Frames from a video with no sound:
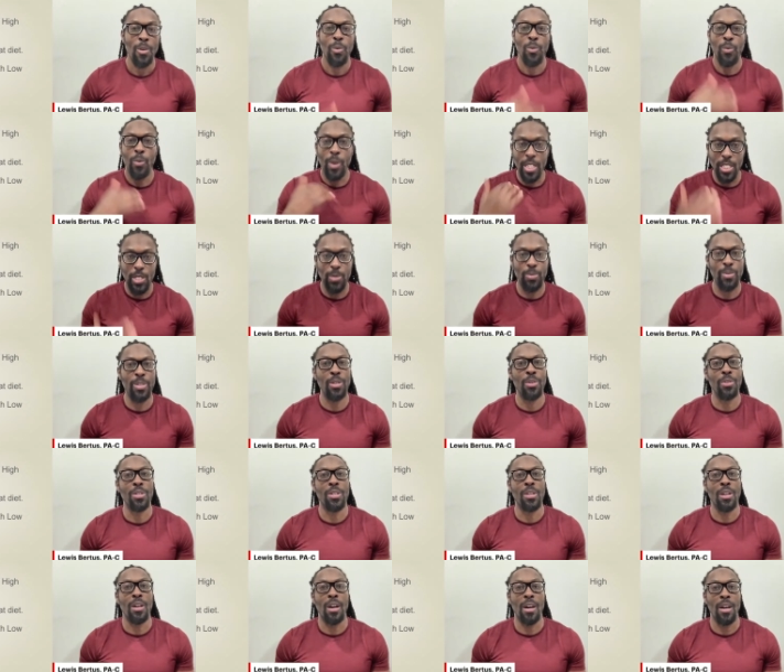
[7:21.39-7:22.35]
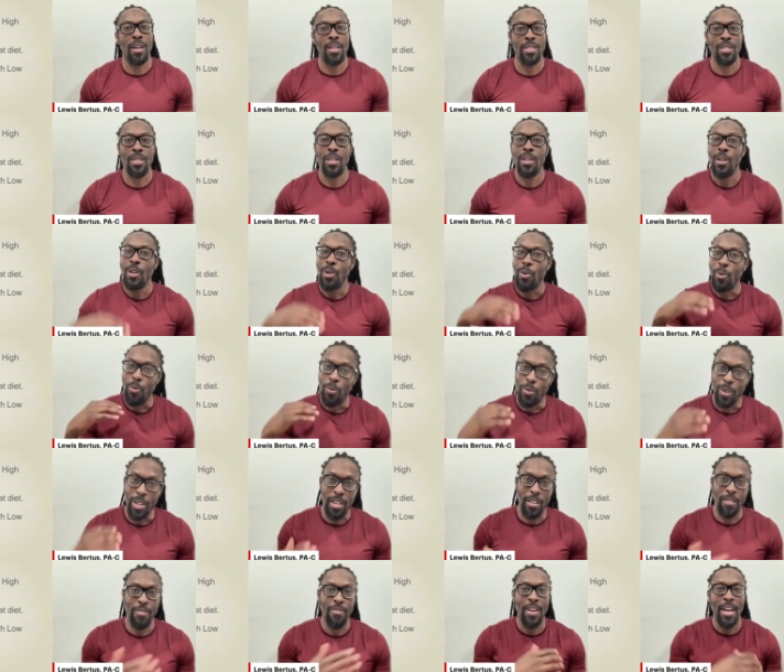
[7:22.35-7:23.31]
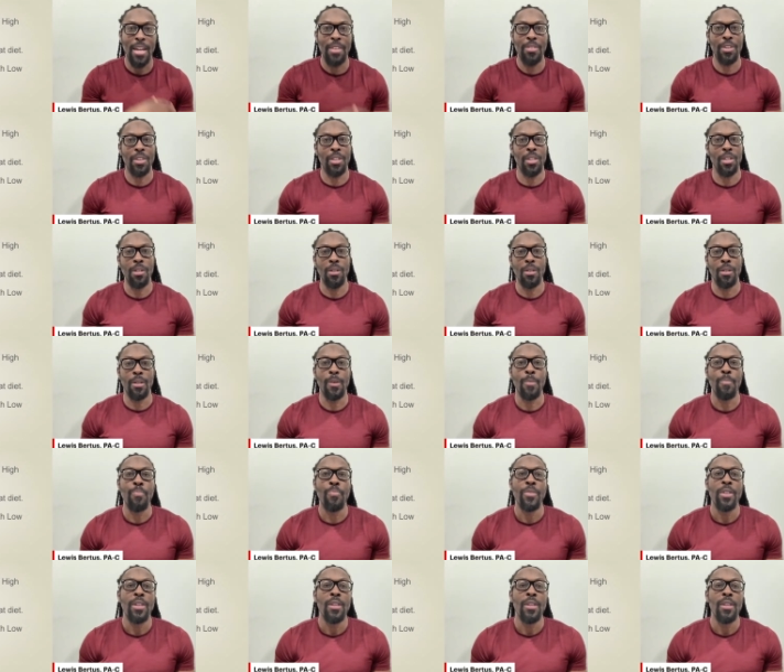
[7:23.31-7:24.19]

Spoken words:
Once we know the cause, we could find the cure.